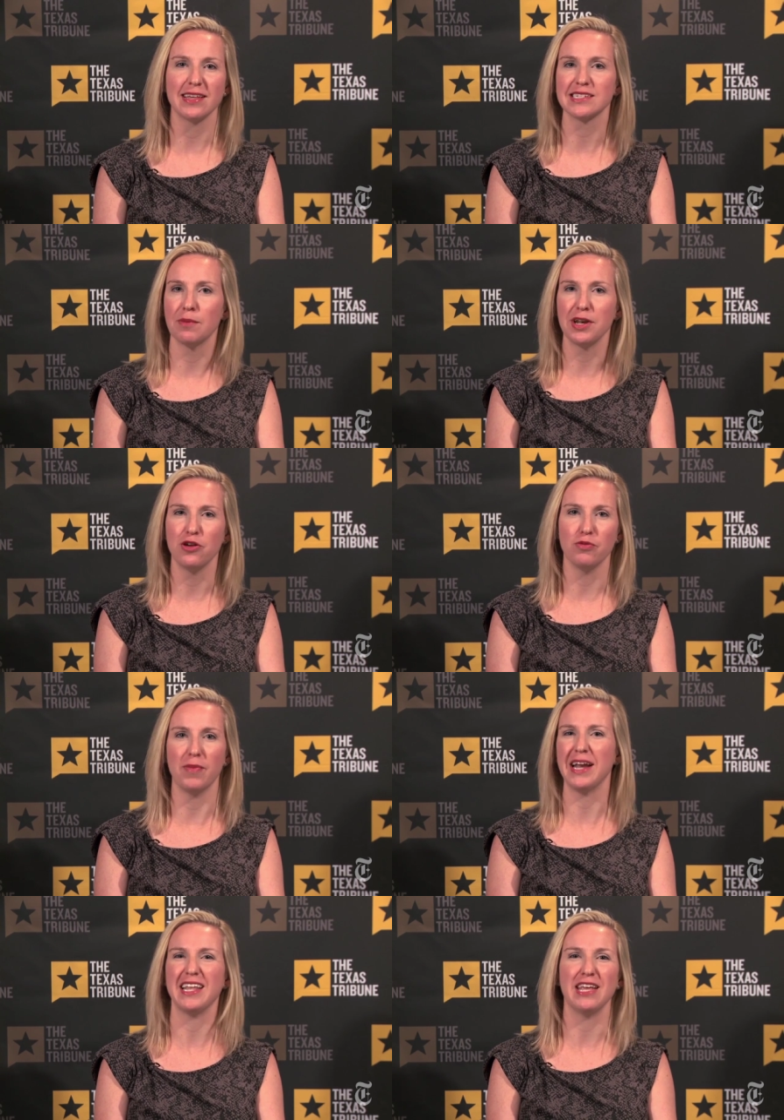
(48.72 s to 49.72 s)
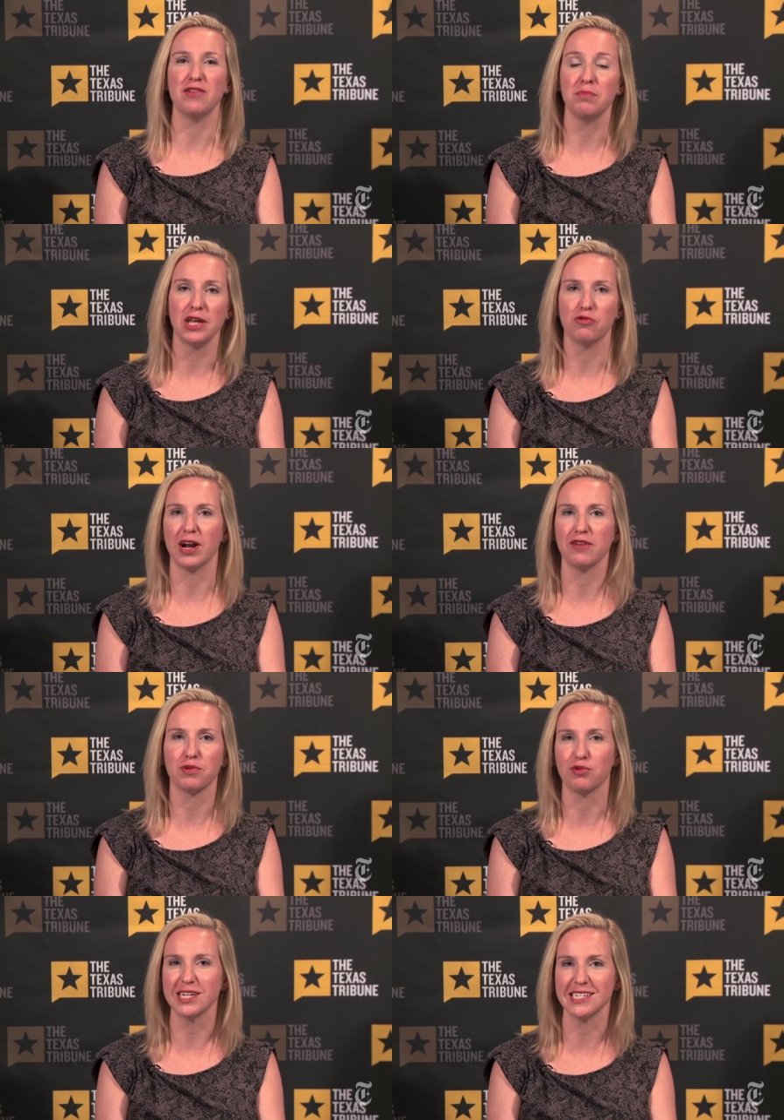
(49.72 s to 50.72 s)
like somebody who might even be running
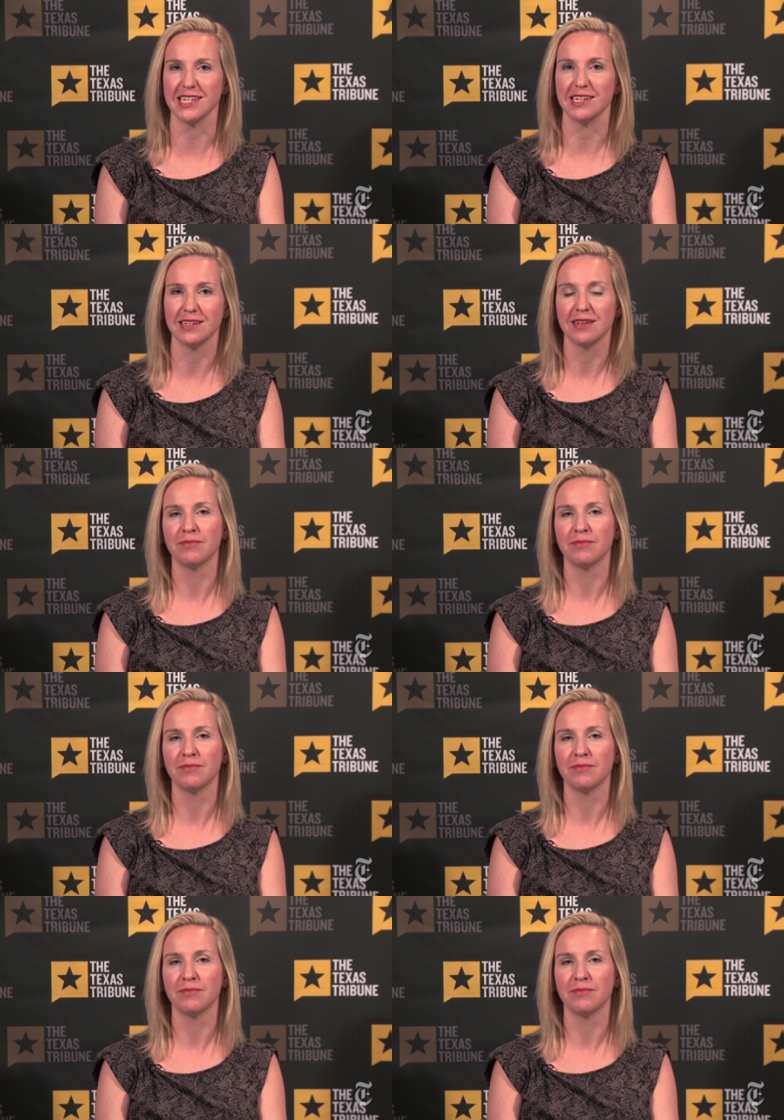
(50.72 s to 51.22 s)
for president.